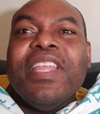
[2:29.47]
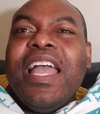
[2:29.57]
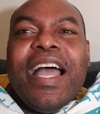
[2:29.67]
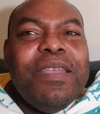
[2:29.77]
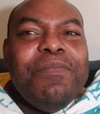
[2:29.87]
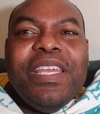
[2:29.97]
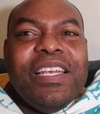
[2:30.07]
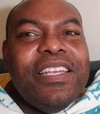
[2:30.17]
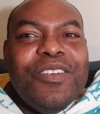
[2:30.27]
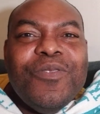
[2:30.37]
I
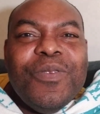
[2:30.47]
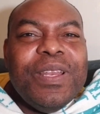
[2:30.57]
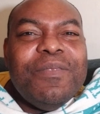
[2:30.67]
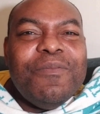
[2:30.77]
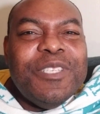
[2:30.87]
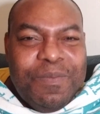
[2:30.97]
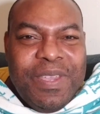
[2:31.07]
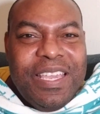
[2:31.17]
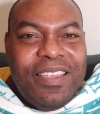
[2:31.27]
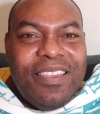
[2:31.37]
immediately knew it was
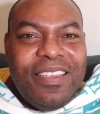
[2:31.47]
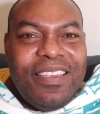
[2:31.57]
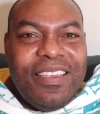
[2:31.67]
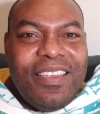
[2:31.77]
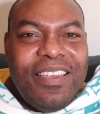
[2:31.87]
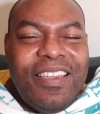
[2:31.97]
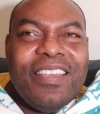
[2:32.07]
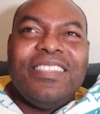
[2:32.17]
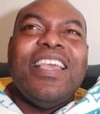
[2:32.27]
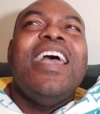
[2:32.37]
me,
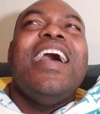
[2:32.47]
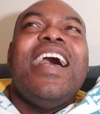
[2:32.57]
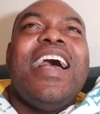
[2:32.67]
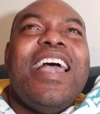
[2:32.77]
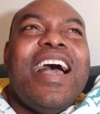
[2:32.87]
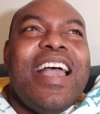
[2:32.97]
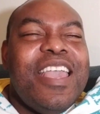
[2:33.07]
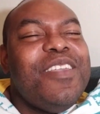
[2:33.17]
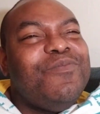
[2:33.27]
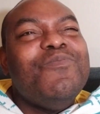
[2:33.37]
because
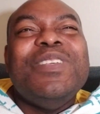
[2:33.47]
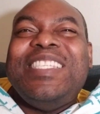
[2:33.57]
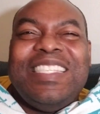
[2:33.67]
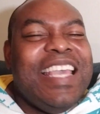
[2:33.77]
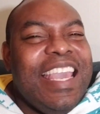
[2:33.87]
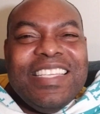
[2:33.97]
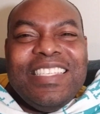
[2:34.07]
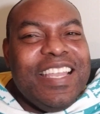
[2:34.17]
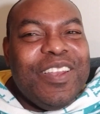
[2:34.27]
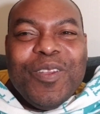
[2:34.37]
it was
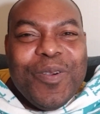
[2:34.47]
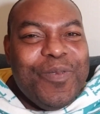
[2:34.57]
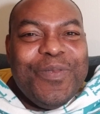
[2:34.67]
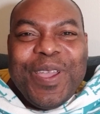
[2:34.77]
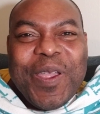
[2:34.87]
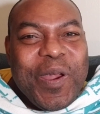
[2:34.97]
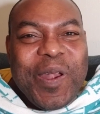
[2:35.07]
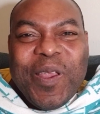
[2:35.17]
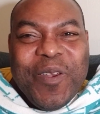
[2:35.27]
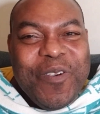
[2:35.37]
tasting a little weird.
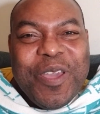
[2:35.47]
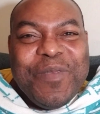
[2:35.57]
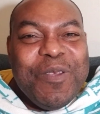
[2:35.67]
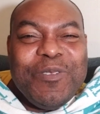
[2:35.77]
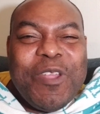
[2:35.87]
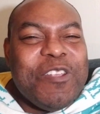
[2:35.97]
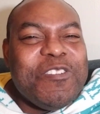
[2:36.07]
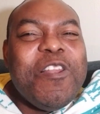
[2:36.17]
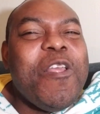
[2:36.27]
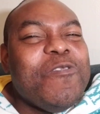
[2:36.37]
You know what I mean? It was
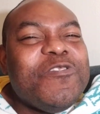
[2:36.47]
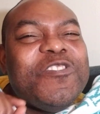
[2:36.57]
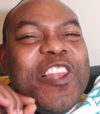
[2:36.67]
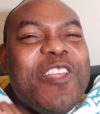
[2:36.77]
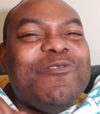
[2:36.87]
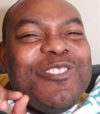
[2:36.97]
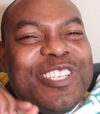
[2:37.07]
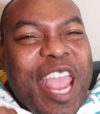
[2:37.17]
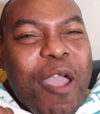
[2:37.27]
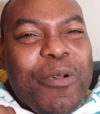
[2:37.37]
tasting just a little
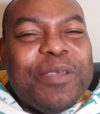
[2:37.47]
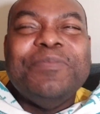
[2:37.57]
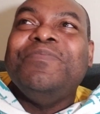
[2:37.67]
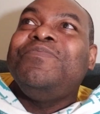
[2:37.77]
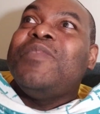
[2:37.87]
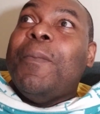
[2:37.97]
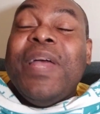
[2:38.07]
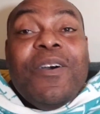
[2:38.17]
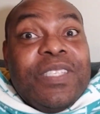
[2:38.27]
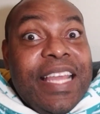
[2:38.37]
sour. But
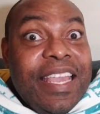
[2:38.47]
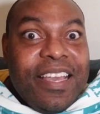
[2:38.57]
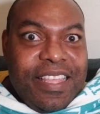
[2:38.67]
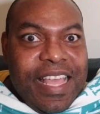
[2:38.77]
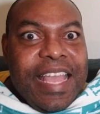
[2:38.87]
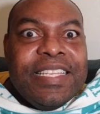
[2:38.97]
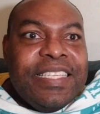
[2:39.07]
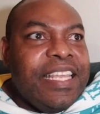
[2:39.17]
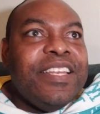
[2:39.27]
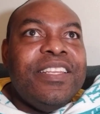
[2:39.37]
I was like, I
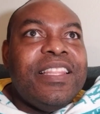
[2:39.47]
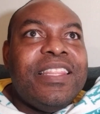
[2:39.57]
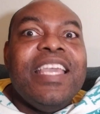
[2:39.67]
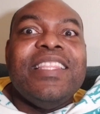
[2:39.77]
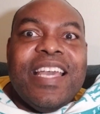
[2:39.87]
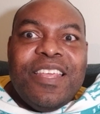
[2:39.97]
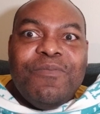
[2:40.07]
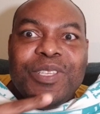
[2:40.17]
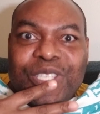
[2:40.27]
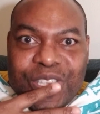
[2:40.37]
didn't think that it
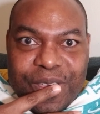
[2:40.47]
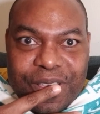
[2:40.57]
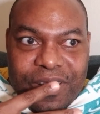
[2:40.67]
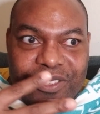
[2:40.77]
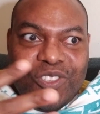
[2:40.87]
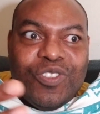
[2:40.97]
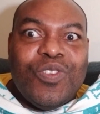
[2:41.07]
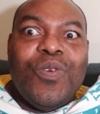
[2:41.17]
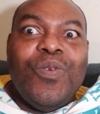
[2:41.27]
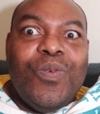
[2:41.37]
was
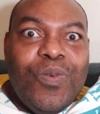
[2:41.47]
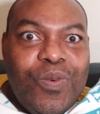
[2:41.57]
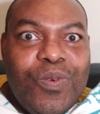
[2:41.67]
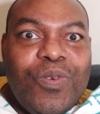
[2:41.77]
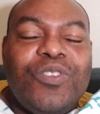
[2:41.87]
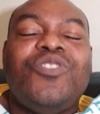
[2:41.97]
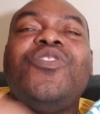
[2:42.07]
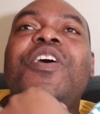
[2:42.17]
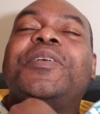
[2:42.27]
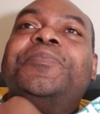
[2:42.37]
so
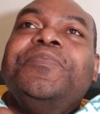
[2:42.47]
strong.